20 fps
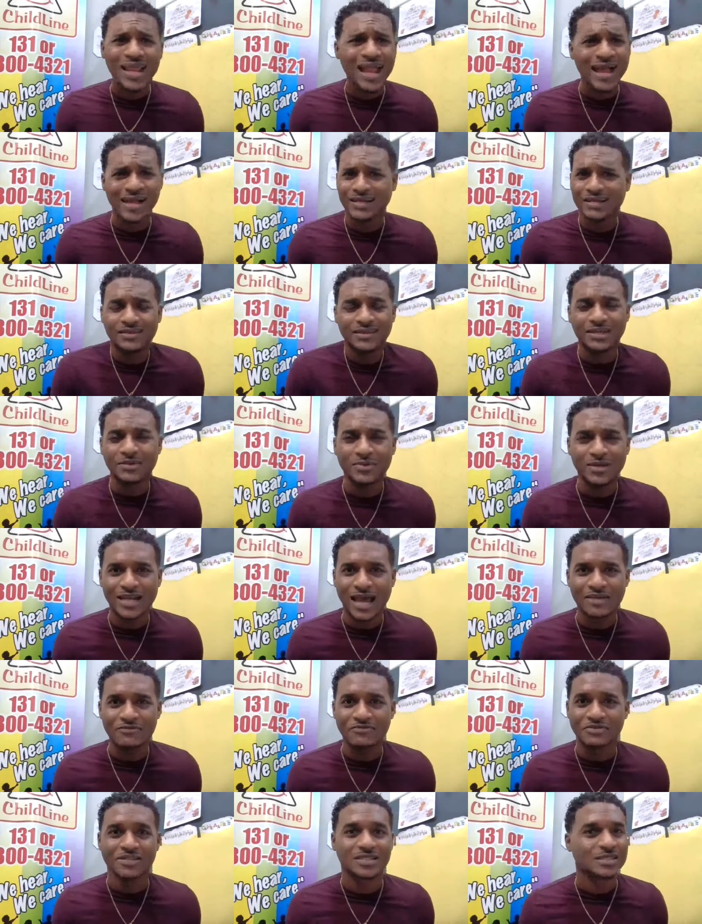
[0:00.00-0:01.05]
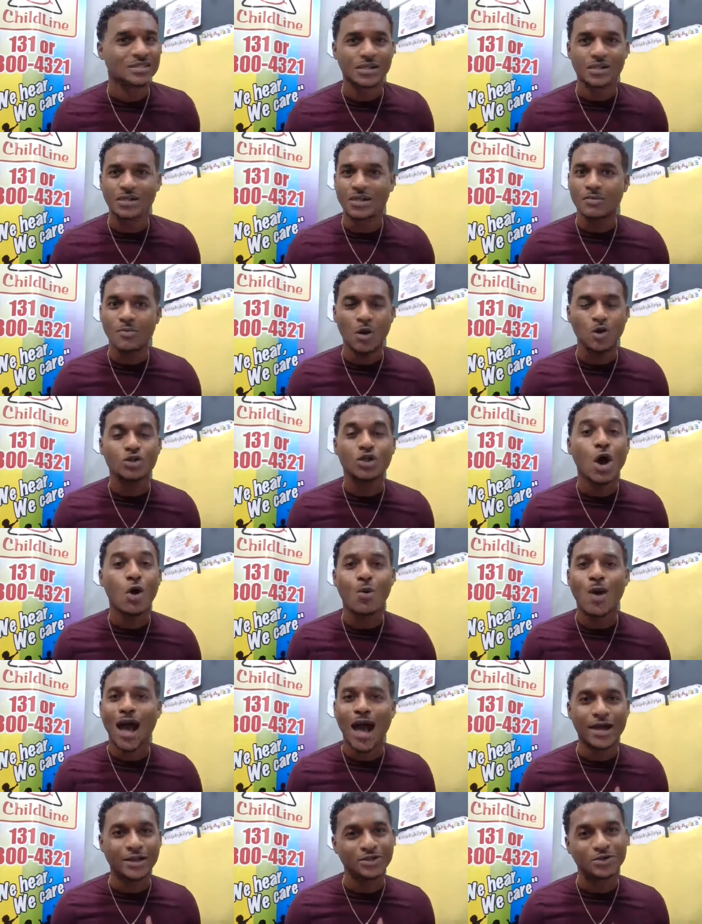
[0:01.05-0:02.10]
And the thing with life is, it's not about how
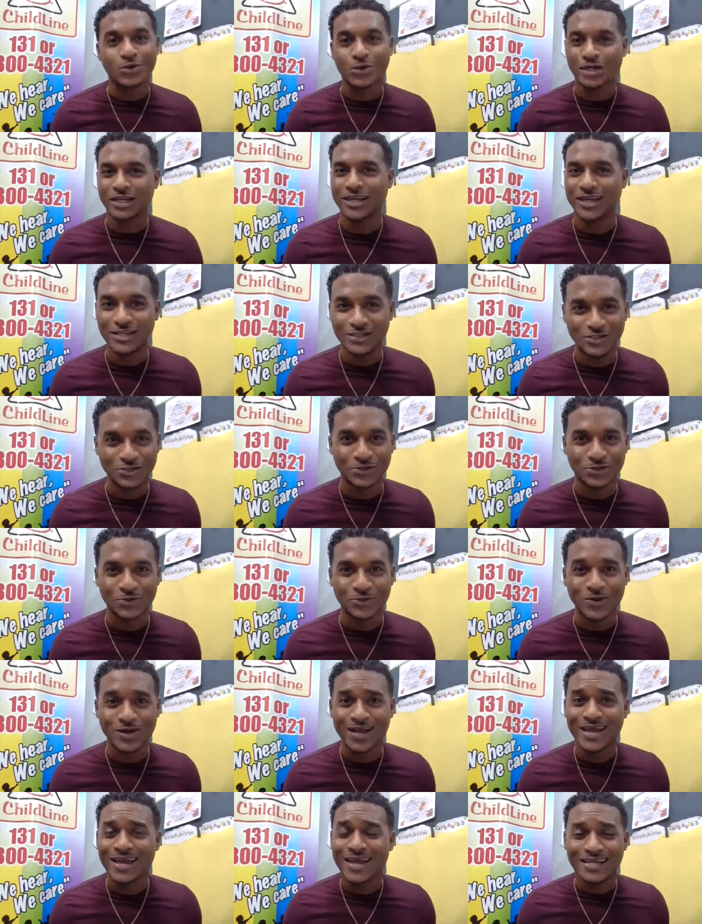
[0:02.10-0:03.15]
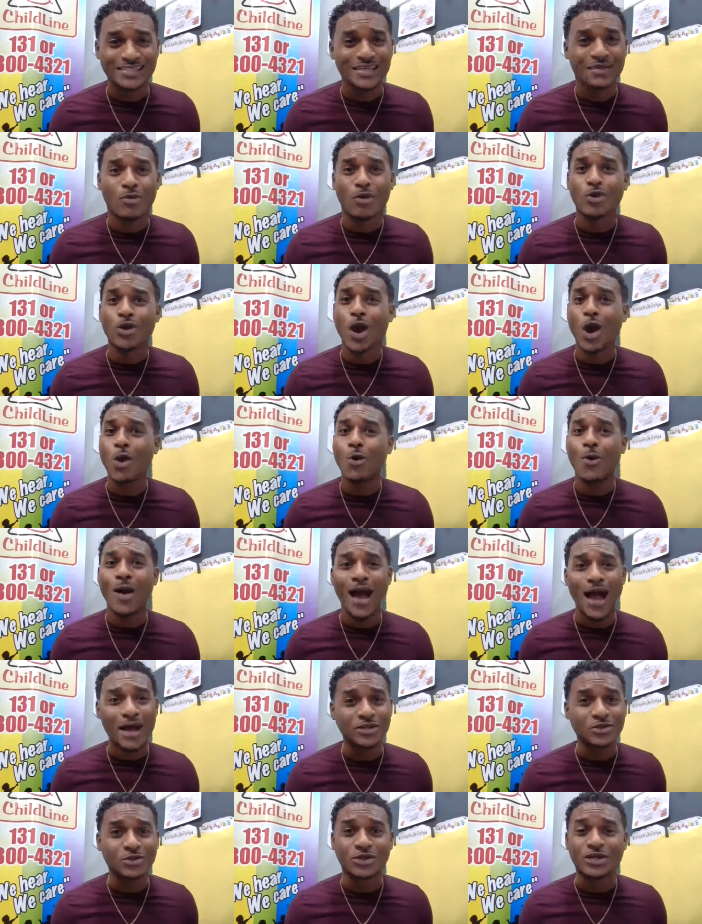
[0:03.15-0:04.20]
hard you could hit, it's about how
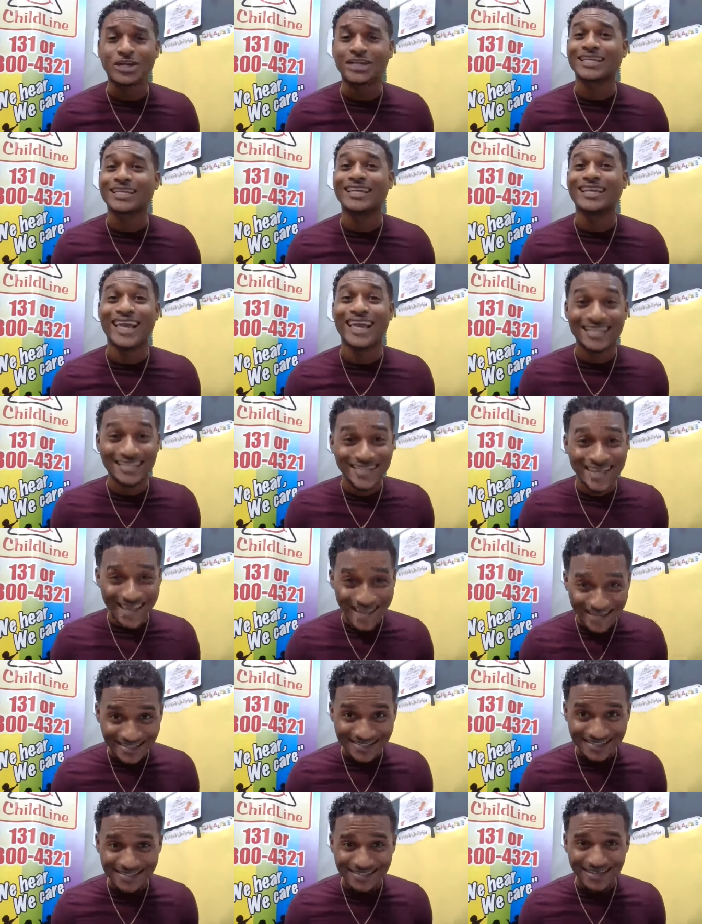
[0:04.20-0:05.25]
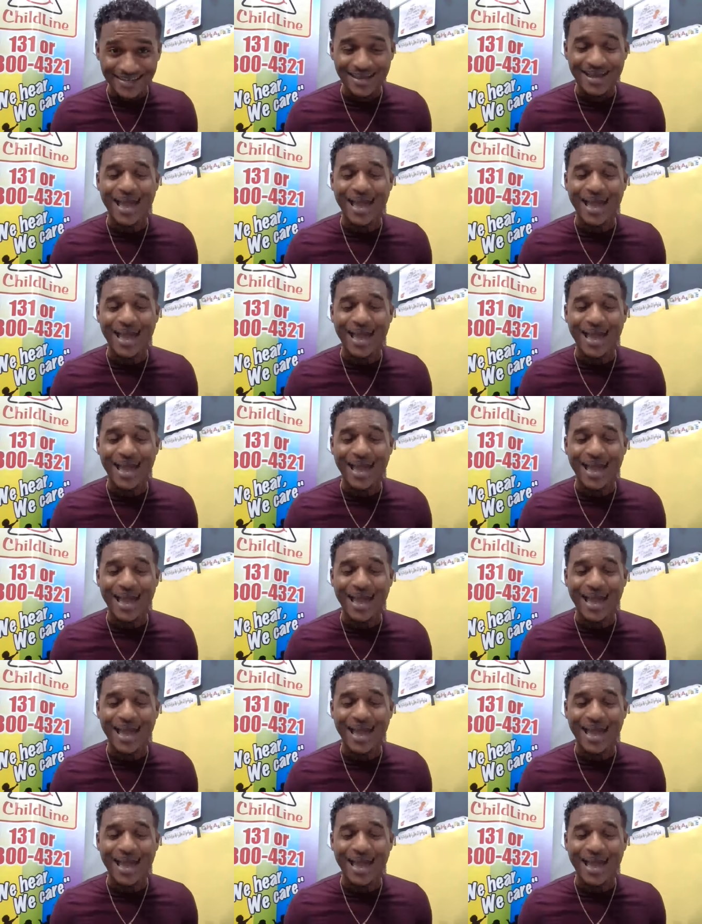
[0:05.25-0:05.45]
hard you could get hit